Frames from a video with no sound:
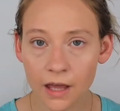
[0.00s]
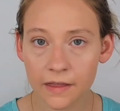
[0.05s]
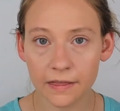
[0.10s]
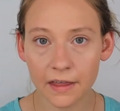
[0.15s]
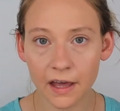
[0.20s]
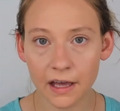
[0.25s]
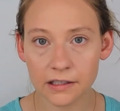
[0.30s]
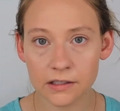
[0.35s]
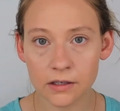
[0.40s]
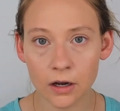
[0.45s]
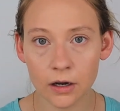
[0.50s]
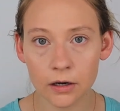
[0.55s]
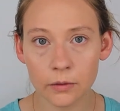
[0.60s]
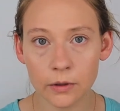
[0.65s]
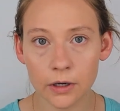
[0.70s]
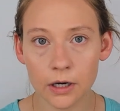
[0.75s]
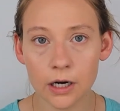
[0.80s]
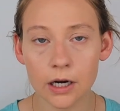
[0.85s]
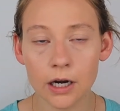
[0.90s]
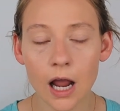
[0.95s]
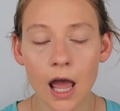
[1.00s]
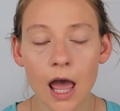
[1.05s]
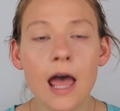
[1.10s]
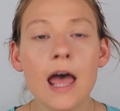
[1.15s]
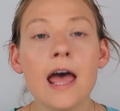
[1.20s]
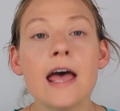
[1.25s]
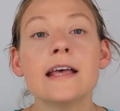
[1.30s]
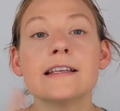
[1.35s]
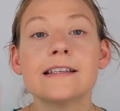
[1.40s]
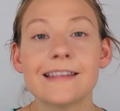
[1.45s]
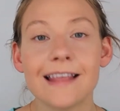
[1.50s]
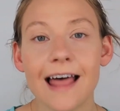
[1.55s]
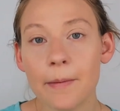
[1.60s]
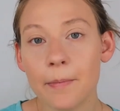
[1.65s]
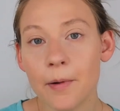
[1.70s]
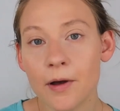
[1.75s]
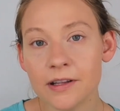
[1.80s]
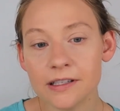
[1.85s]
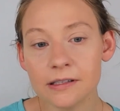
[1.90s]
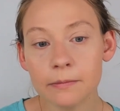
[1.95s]
That's not a word.
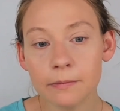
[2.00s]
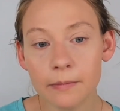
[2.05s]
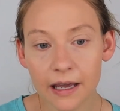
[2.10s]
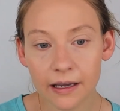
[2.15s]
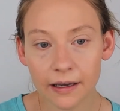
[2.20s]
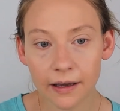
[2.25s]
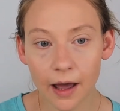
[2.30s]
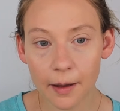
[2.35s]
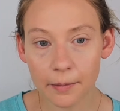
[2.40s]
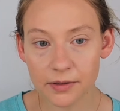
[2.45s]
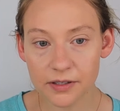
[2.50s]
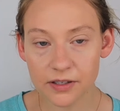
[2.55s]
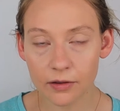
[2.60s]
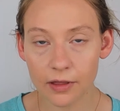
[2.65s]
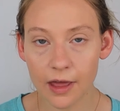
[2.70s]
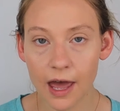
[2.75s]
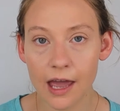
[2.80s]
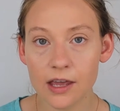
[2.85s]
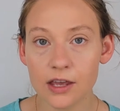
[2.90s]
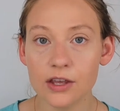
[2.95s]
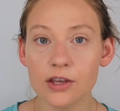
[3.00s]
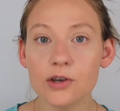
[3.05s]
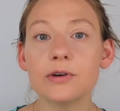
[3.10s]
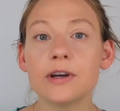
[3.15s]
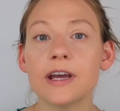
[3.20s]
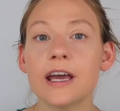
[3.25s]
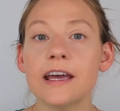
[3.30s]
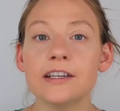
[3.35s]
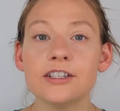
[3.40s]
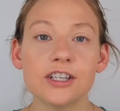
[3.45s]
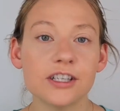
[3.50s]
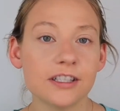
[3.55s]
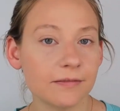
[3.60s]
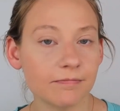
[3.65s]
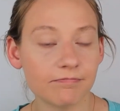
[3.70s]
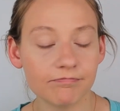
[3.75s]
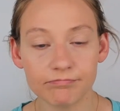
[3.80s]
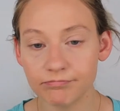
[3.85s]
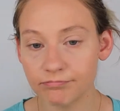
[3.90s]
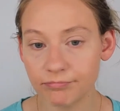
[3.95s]
Slap on some makeup so that you can just
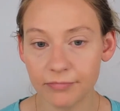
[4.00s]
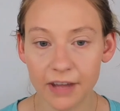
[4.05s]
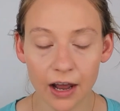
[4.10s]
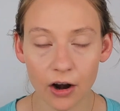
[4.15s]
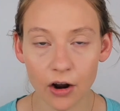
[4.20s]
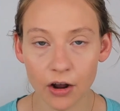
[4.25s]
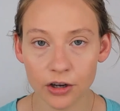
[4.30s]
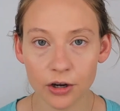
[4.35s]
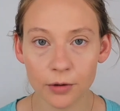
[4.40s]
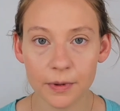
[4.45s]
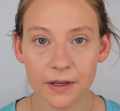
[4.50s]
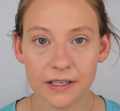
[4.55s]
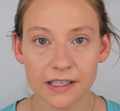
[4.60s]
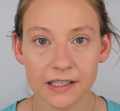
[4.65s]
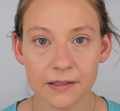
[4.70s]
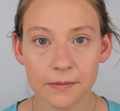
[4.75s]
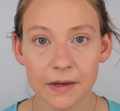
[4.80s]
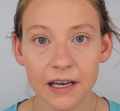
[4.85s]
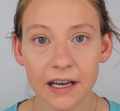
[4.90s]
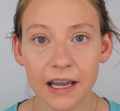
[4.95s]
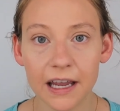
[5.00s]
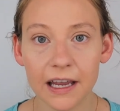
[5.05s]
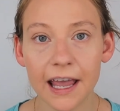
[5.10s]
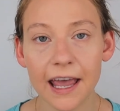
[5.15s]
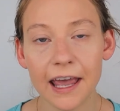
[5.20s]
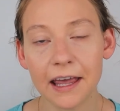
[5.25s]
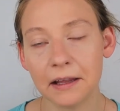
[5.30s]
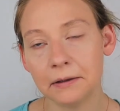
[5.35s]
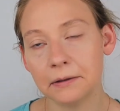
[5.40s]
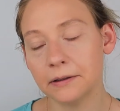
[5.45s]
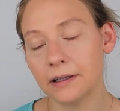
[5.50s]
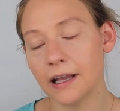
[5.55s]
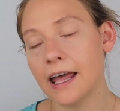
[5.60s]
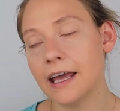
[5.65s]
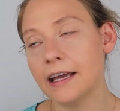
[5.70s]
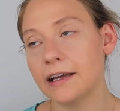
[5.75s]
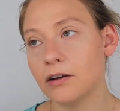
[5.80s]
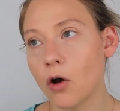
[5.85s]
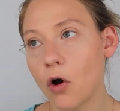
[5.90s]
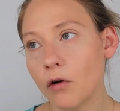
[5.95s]
get on your business meeting and
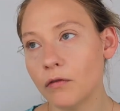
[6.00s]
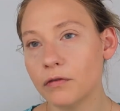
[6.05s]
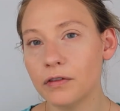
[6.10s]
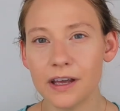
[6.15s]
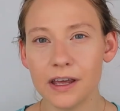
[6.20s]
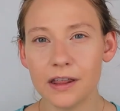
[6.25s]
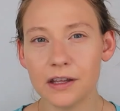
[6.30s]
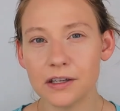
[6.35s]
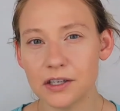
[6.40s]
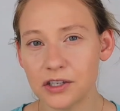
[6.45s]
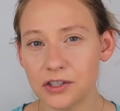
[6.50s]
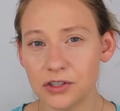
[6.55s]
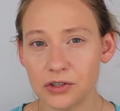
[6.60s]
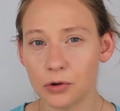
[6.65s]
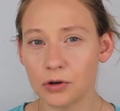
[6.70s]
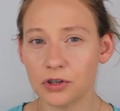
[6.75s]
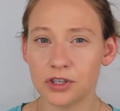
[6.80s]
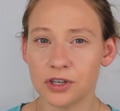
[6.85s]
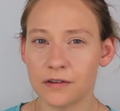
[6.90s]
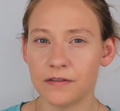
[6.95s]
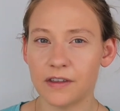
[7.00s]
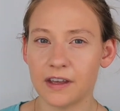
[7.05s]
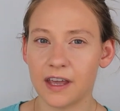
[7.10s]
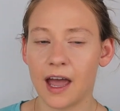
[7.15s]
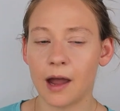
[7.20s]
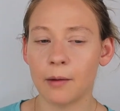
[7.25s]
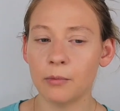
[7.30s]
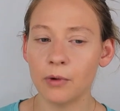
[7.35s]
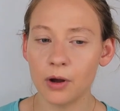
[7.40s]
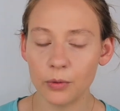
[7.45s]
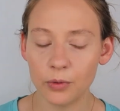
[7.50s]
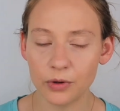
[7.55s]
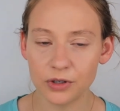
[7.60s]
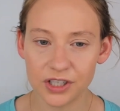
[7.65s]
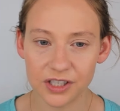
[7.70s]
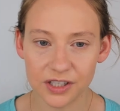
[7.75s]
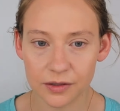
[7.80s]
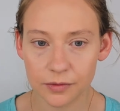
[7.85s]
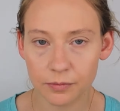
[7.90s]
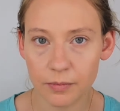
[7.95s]
like hopefully the distortion of the camera will
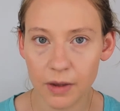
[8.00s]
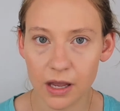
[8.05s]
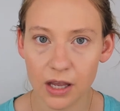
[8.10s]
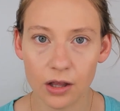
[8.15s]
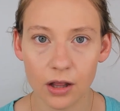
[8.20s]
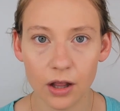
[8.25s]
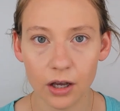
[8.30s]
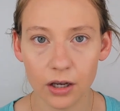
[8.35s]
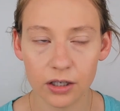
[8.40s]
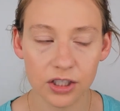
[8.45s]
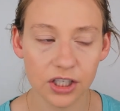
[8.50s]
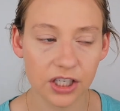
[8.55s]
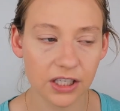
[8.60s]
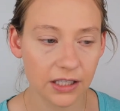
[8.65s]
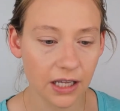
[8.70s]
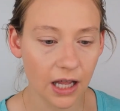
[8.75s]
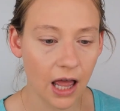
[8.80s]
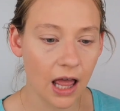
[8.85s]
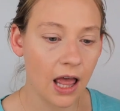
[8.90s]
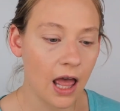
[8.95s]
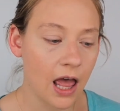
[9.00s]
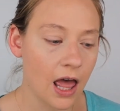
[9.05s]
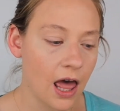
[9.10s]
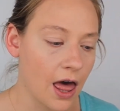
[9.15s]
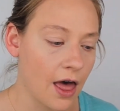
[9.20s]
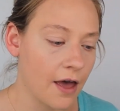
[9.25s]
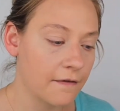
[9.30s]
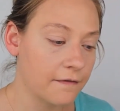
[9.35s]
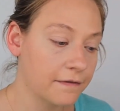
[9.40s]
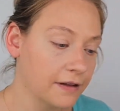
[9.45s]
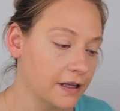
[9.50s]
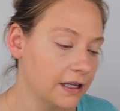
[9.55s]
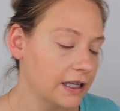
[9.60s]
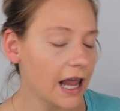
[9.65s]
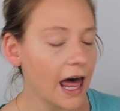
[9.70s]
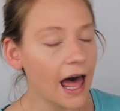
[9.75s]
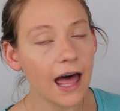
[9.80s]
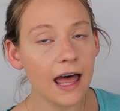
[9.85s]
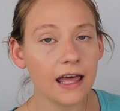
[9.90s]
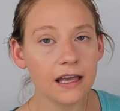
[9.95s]
just make you look just
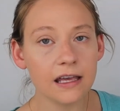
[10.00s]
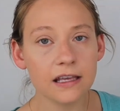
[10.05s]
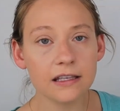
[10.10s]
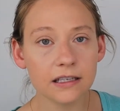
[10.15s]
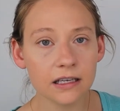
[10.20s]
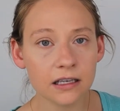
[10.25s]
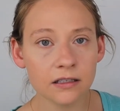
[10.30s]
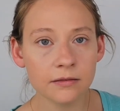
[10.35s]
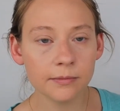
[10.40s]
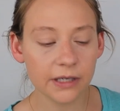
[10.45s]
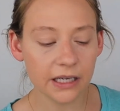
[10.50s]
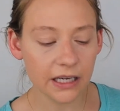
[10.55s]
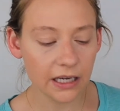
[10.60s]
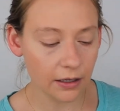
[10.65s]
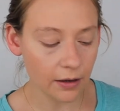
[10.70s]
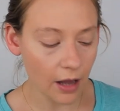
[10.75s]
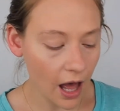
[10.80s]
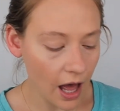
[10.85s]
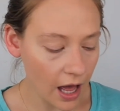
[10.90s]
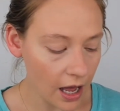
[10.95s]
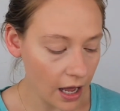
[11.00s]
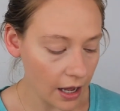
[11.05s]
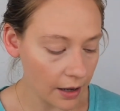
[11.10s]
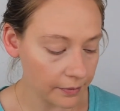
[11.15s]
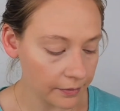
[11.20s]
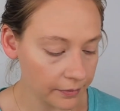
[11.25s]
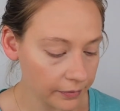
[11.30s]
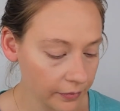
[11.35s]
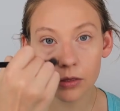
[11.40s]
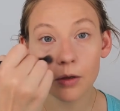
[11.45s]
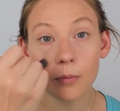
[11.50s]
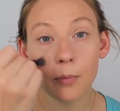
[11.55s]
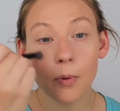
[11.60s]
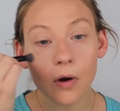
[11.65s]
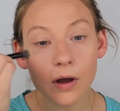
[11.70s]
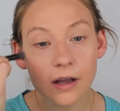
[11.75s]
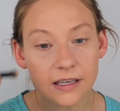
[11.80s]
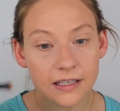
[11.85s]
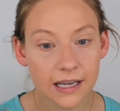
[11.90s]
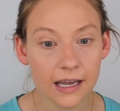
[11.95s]
fly as can be. The
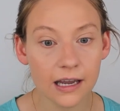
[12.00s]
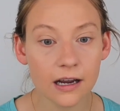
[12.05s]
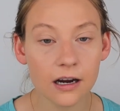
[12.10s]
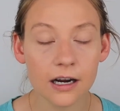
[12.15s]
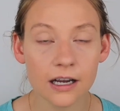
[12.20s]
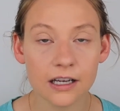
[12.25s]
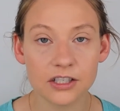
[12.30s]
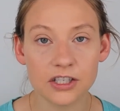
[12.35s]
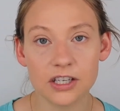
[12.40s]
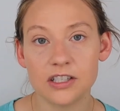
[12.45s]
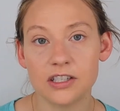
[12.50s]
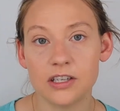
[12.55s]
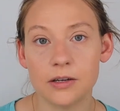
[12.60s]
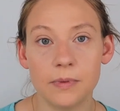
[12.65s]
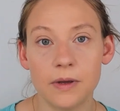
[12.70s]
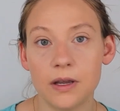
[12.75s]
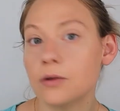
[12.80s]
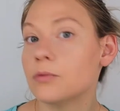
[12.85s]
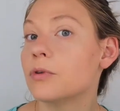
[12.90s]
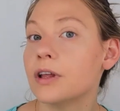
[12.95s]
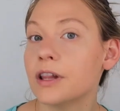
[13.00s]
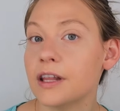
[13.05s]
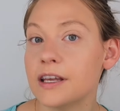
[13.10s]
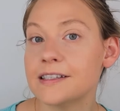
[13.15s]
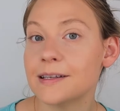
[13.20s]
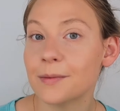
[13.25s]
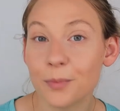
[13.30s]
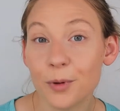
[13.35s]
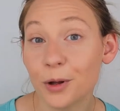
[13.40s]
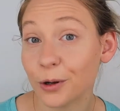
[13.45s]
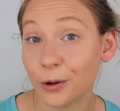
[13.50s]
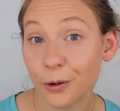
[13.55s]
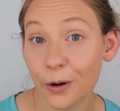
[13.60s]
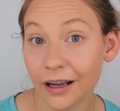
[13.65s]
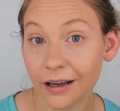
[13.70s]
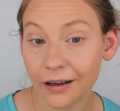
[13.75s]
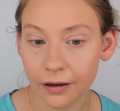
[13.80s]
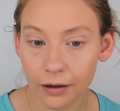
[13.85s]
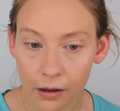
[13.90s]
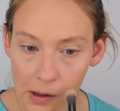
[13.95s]
point here is just to be really simple and
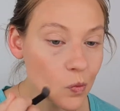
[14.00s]
quick.